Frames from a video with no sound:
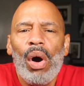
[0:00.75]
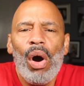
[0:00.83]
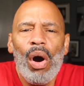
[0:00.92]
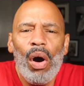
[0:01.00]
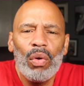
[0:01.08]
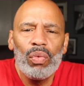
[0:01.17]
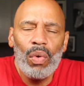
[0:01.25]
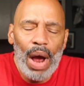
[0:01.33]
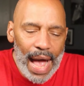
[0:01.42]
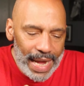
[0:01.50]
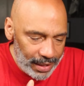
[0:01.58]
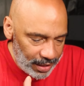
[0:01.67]
All
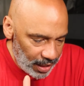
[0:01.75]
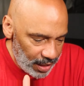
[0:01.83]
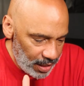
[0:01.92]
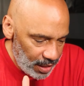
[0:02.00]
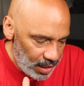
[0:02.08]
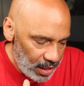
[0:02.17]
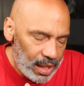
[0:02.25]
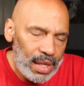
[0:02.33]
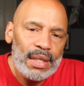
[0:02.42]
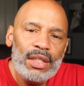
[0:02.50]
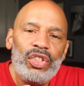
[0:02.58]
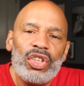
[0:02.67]
right.
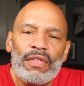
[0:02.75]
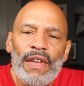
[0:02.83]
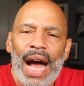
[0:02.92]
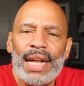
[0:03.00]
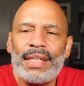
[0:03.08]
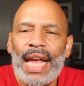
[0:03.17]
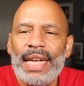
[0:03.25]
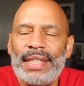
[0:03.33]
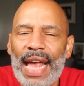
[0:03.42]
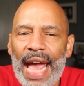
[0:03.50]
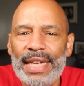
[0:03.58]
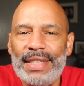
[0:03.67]
Gervonta
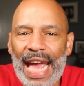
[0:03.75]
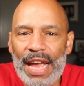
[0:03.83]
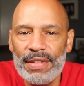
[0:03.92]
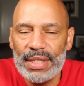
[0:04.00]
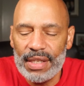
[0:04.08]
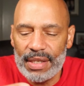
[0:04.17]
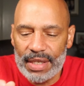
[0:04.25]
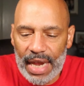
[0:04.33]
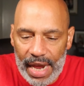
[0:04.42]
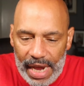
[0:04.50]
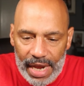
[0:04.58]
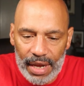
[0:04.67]
Tank Davis's
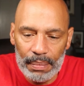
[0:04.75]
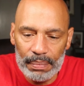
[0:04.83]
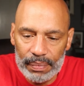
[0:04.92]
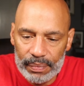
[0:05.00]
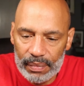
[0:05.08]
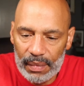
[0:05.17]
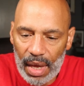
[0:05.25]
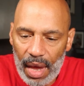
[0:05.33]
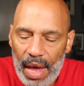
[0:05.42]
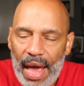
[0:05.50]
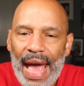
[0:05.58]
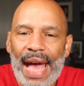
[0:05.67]
team
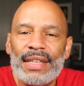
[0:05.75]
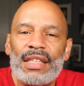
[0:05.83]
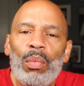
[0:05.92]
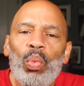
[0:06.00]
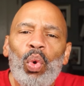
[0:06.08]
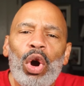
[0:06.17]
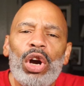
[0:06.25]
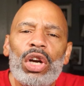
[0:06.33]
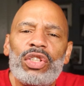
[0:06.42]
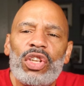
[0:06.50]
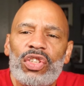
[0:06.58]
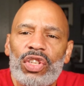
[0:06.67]
has some
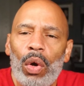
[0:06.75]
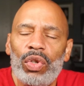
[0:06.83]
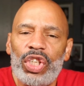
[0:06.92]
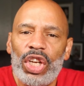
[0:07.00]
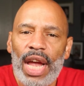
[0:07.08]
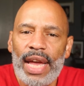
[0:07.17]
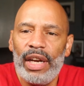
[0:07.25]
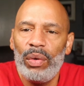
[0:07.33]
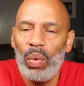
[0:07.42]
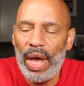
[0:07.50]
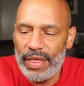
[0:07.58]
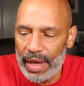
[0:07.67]
words associated
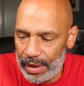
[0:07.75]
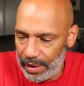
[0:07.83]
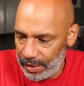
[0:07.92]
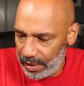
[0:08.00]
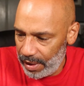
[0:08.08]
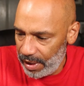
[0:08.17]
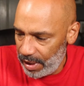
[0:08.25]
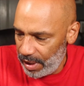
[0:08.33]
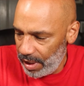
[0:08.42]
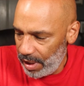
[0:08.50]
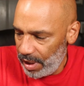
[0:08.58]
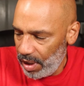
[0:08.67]
with it,
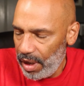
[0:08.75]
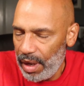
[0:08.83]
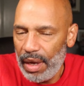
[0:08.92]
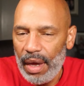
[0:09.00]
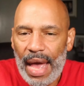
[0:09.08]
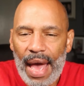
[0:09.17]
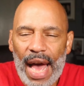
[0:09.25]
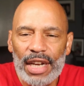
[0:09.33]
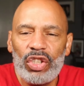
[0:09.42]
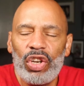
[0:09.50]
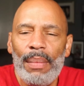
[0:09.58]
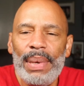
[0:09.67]

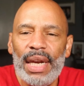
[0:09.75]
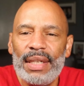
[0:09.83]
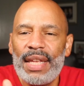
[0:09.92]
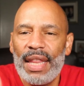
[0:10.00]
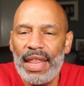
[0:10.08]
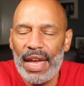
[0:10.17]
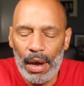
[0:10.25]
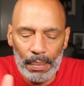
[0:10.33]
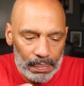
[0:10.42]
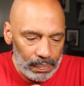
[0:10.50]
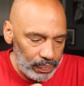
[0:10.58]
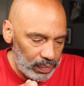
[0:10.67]
attributed to
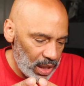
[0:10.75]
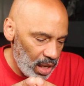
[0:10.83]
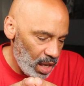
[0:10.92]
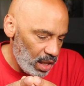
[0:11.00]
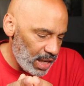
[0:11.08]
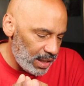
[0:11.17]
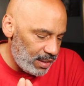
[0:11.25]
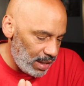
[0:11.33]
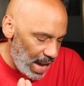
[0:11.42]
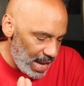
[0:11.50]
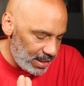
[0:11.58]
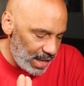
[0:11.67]
them, that
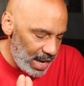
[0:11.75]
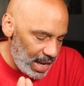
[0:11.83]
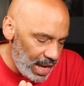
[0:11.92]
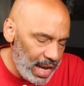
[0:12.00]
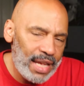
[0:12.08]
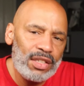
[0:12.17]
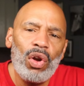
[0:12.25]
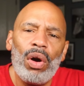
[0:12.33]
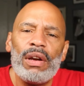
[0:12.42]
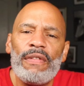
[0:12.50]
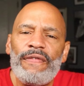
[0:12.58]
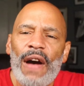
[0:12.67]
says that he is
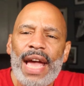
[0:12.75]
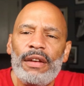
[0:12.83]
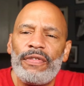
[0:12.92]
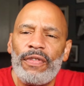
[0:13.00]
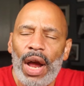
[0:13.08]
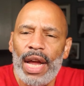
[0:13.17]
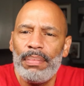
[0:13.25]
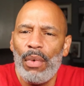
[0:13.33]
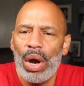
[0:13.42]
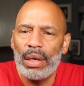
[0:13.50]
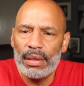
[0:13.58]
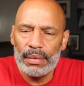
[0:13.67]
going to fight Frank
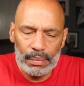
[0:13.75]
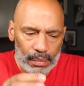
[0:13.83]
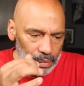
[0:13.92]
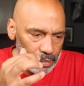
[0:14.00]
Martin.